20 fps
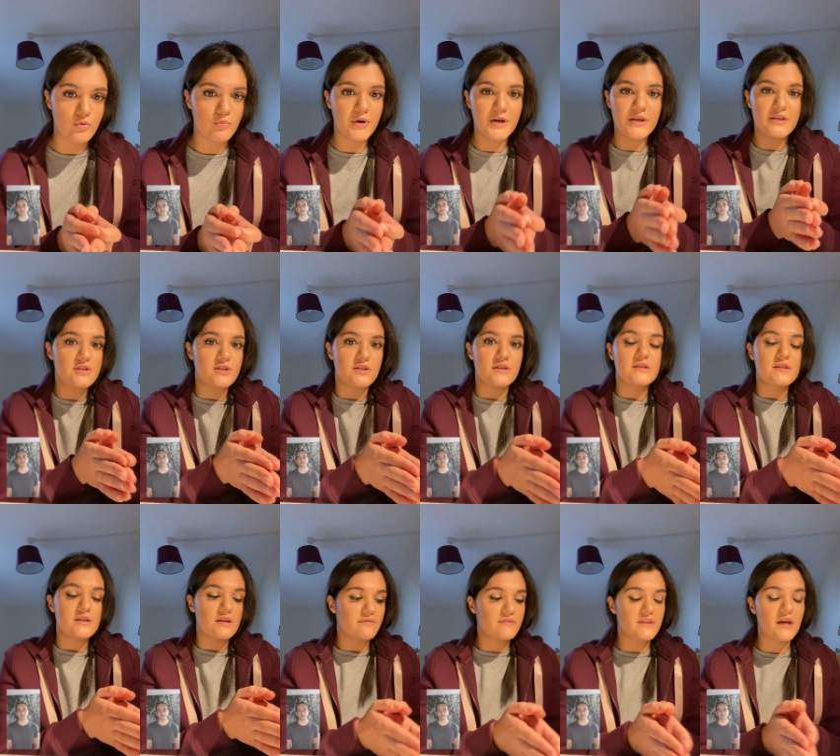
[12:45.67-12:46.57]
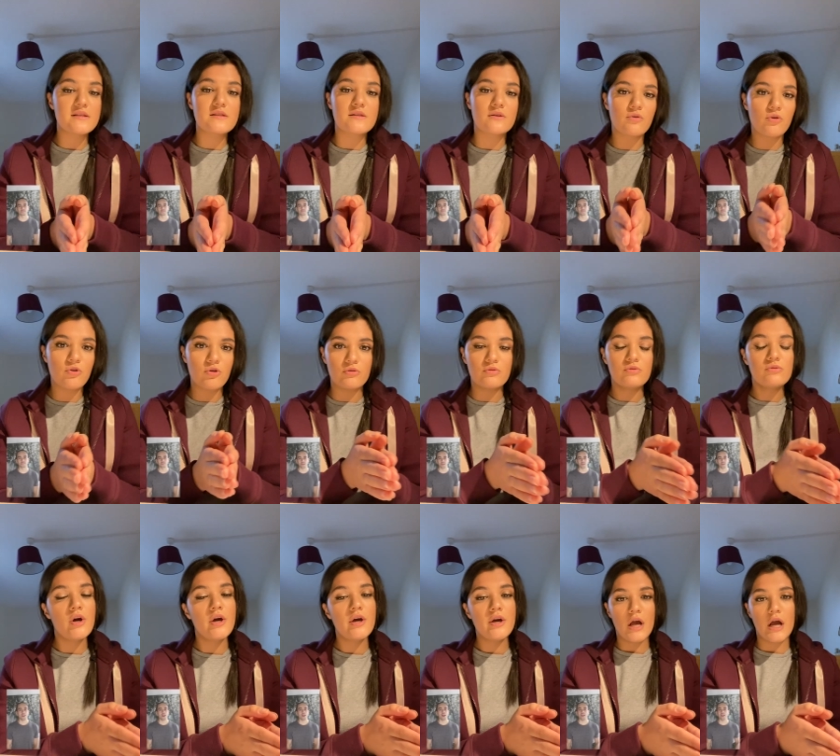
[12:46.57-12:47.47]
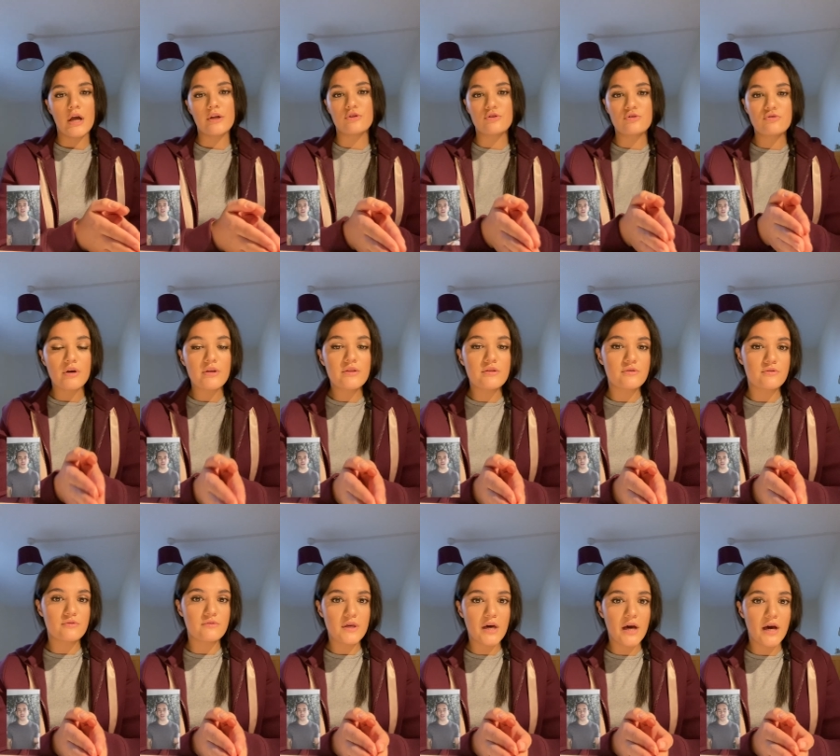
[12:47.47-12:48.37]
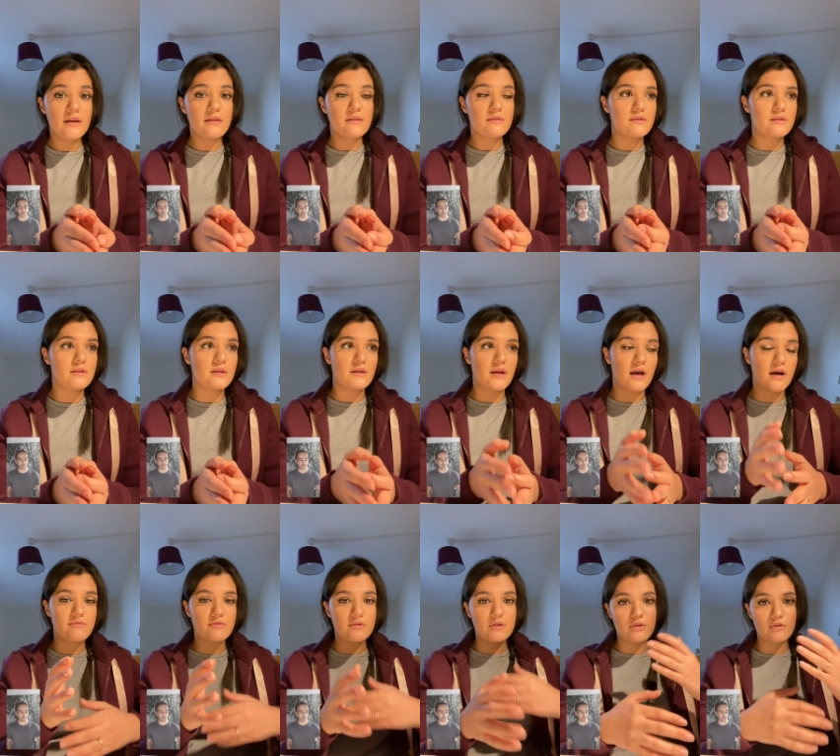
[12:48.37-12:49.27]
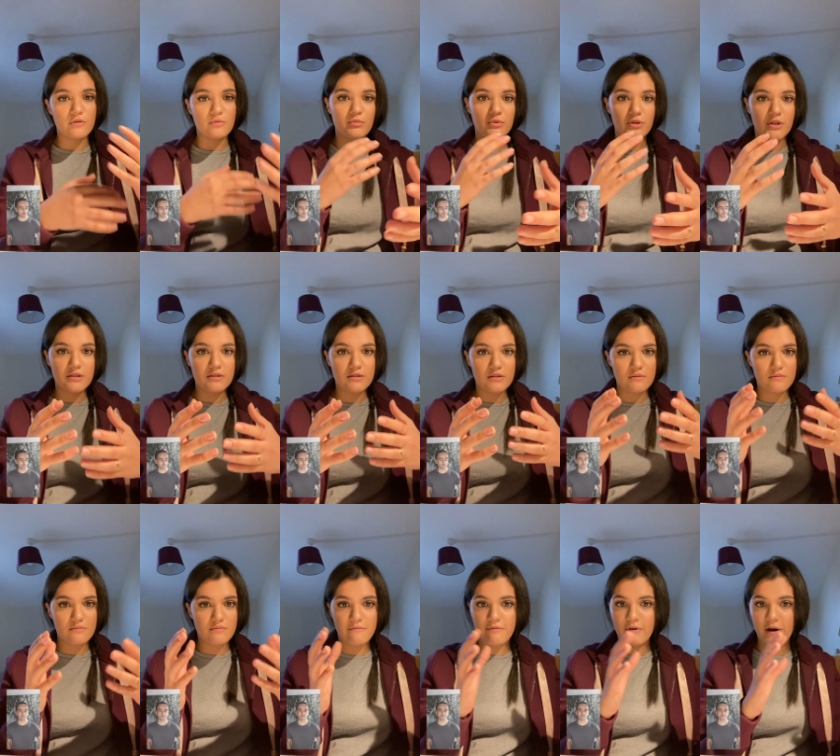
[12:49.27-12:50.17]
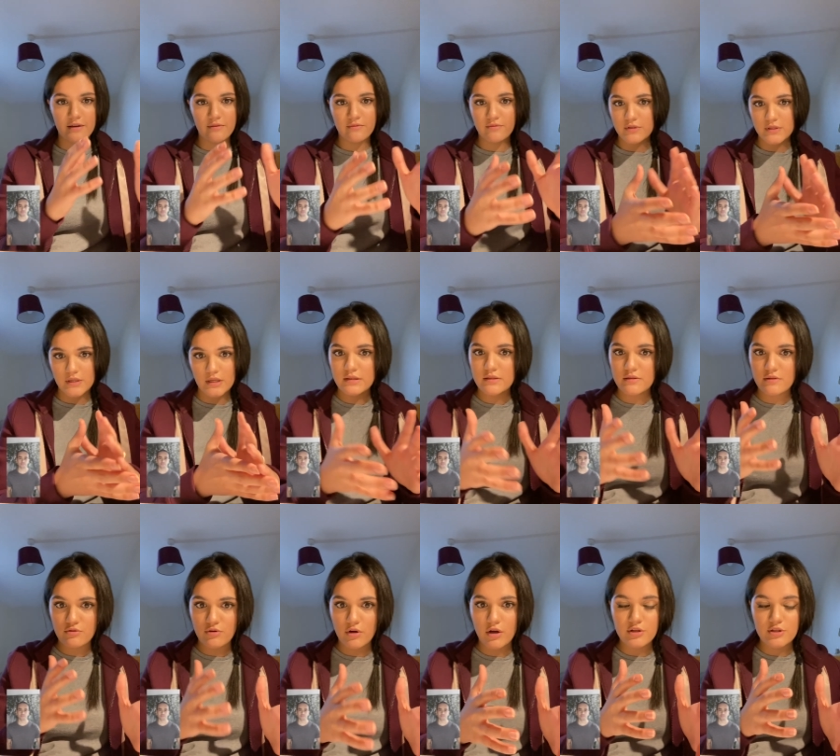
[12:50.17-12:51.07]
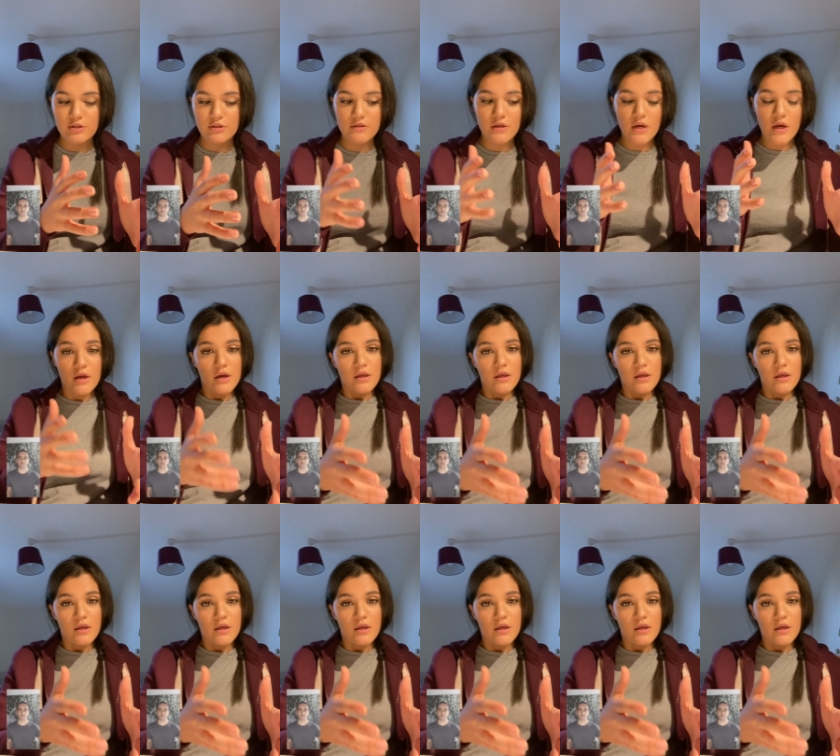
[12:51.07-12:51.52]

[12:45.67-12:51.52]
But it's just, if that's a goal and you'd rather do that than have an accumulated 5 or 6 distractions,